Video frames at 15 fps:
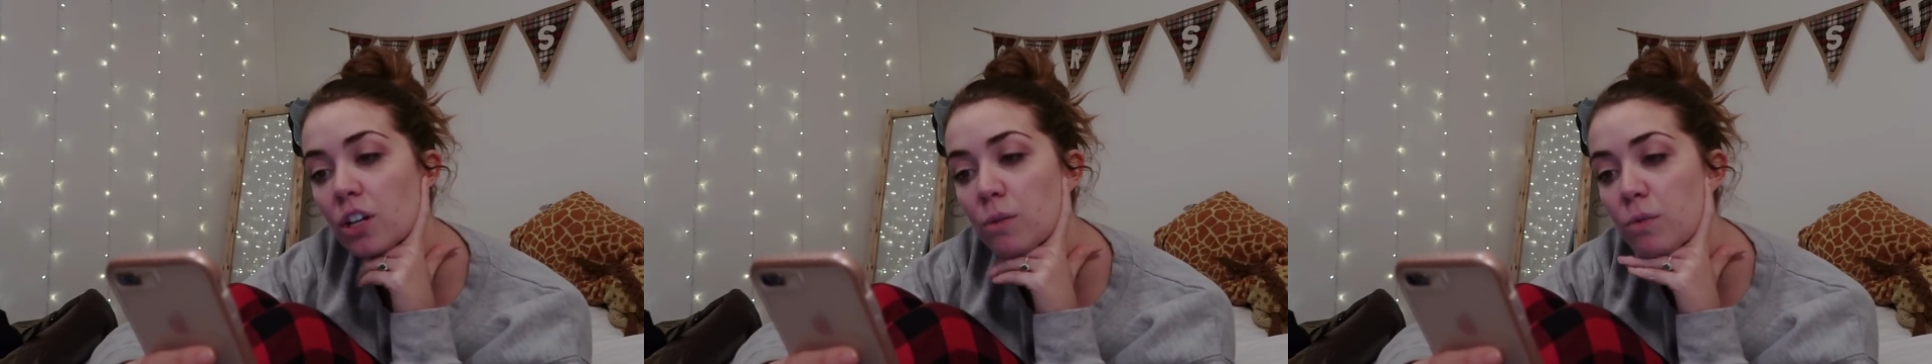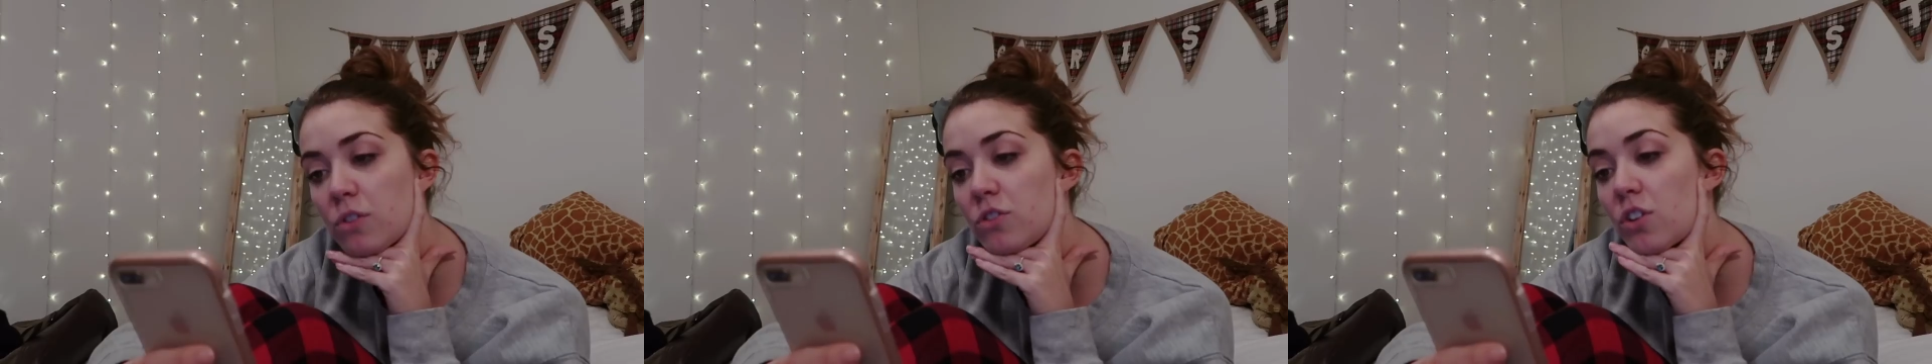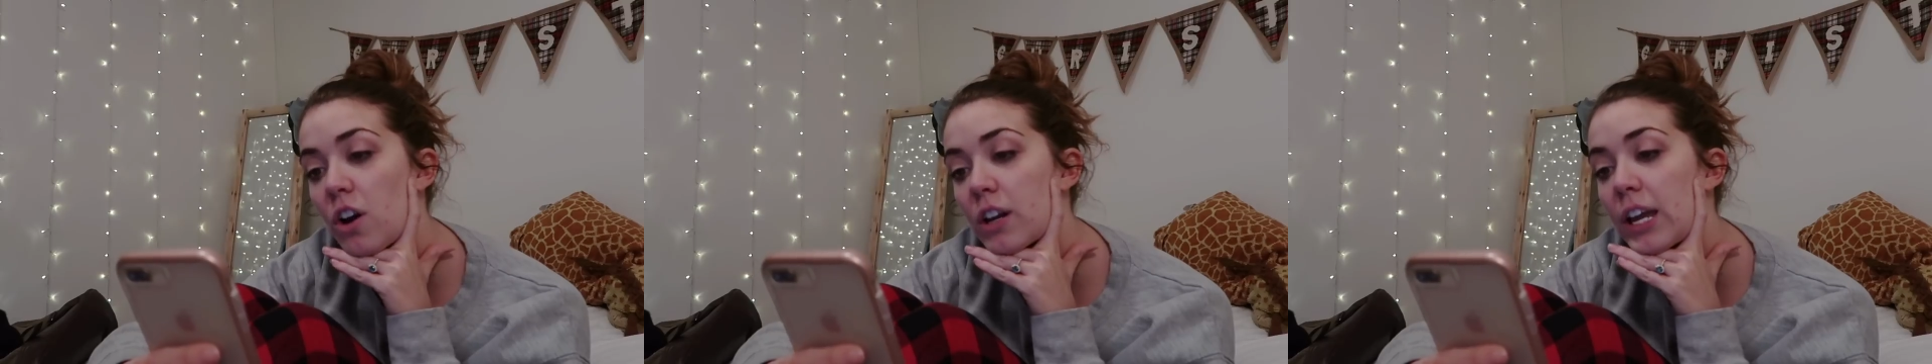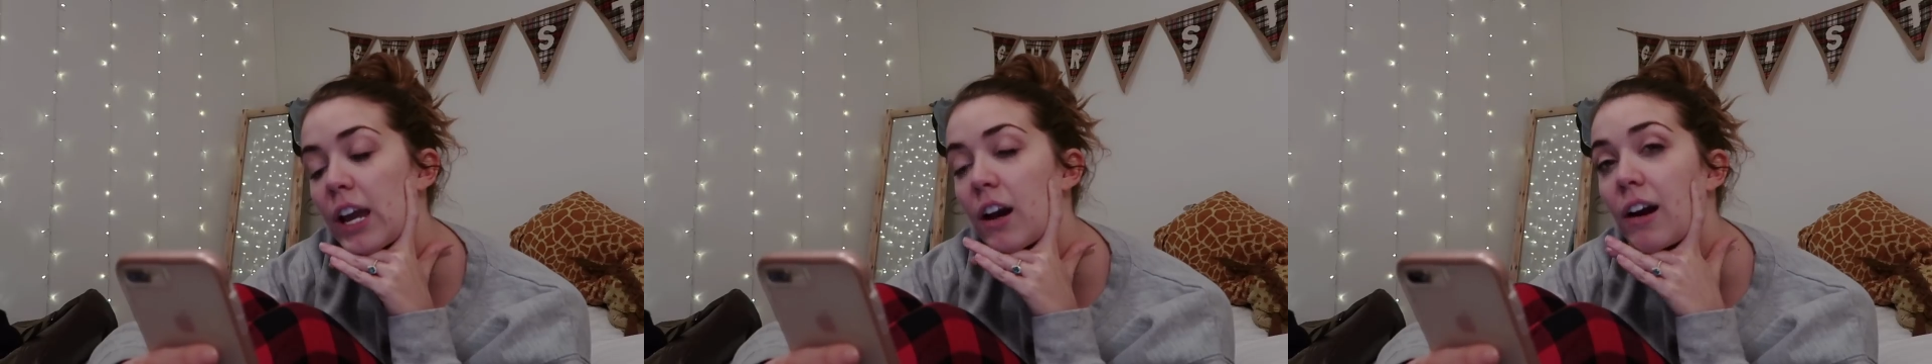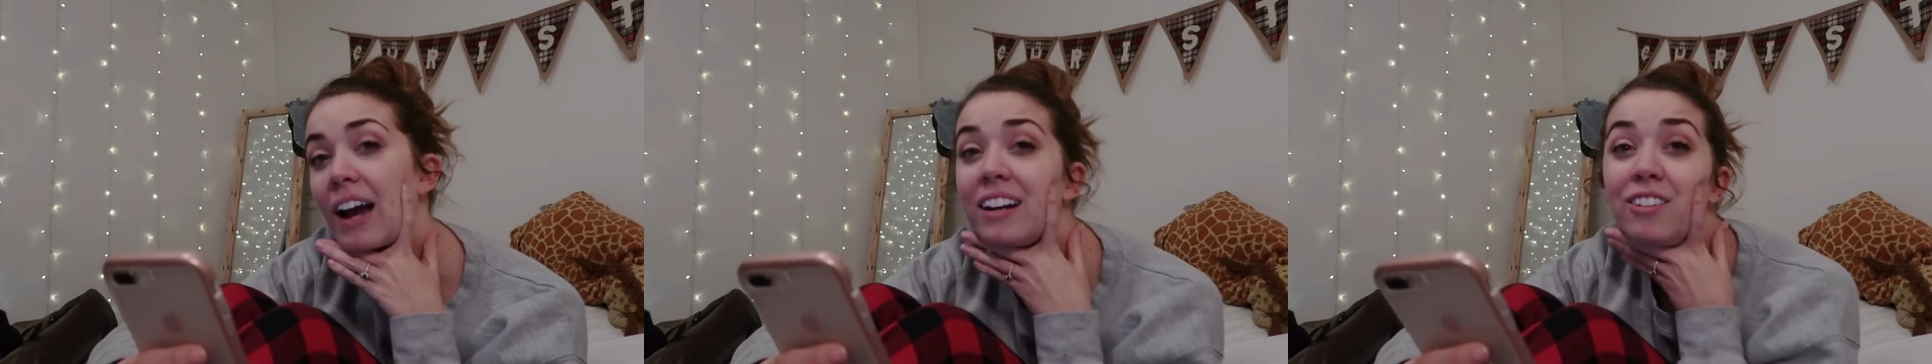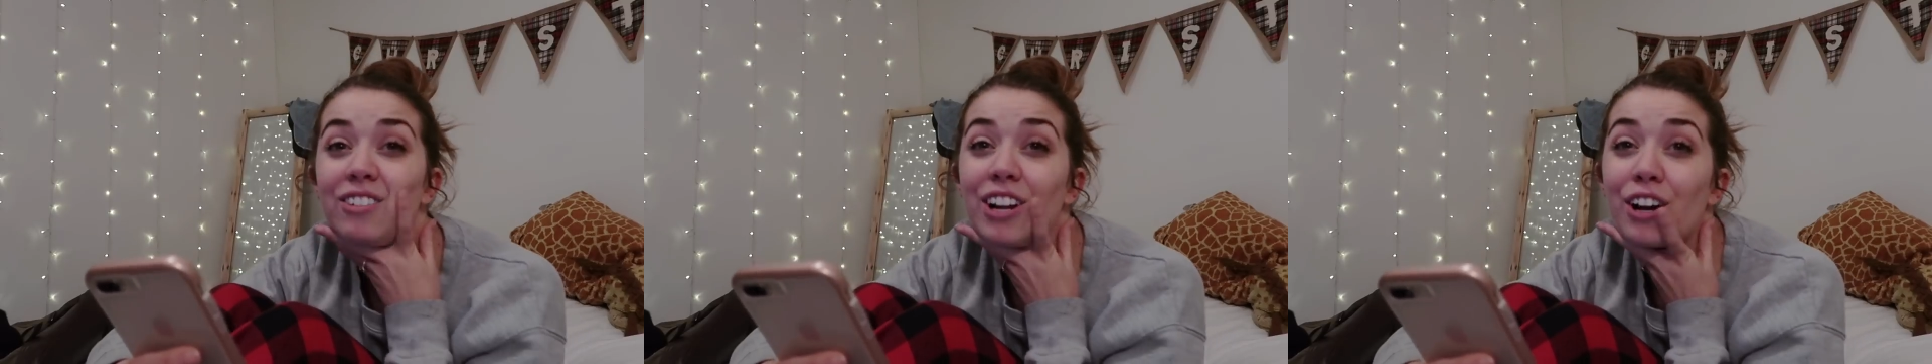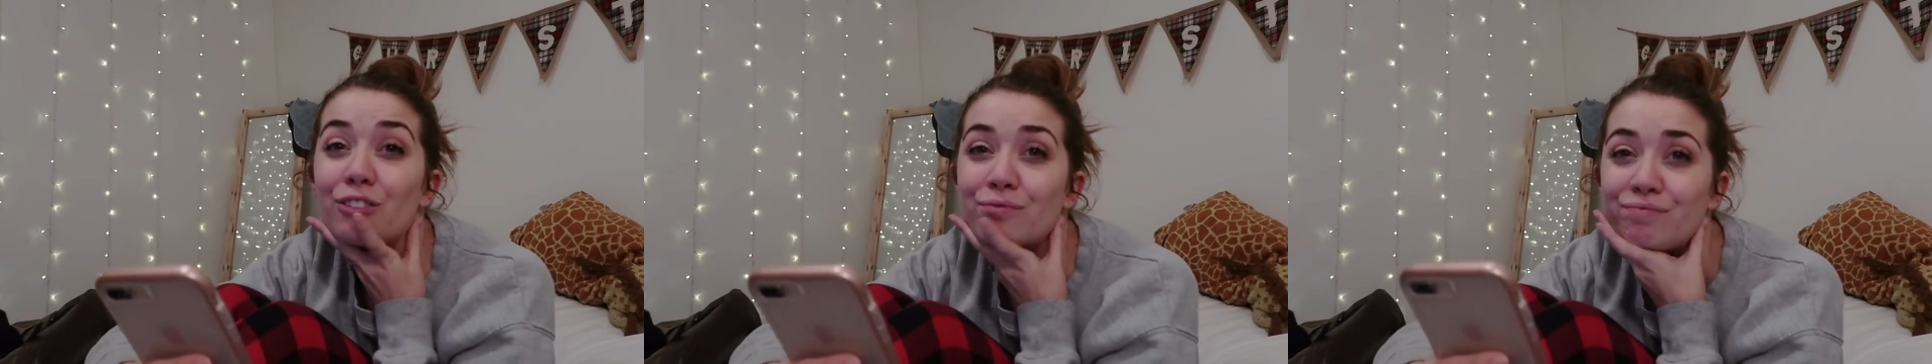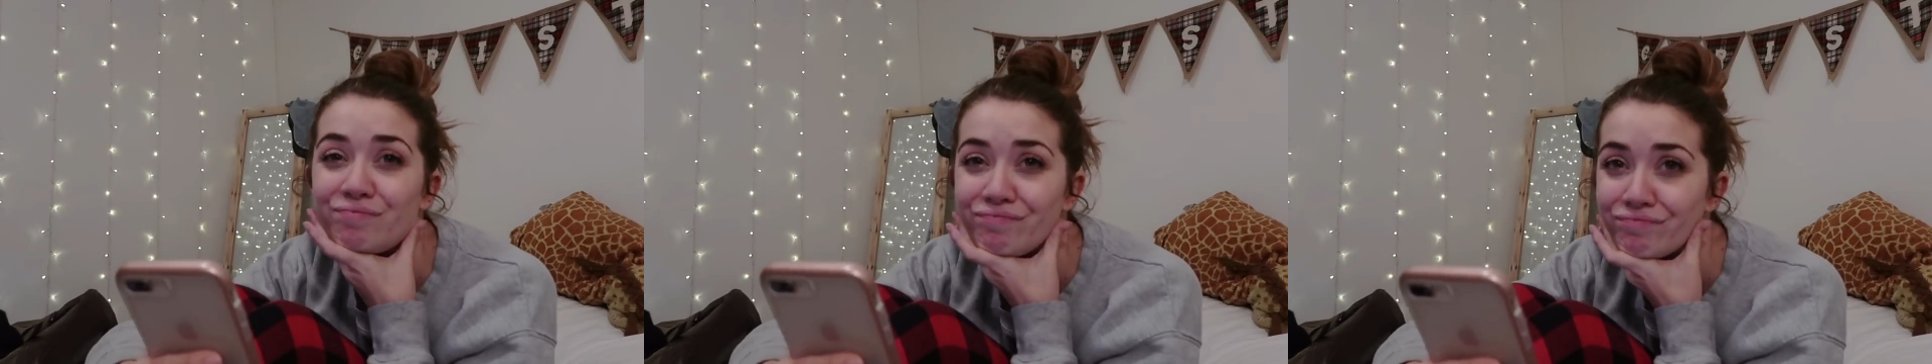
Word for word: good with dark hair i don't know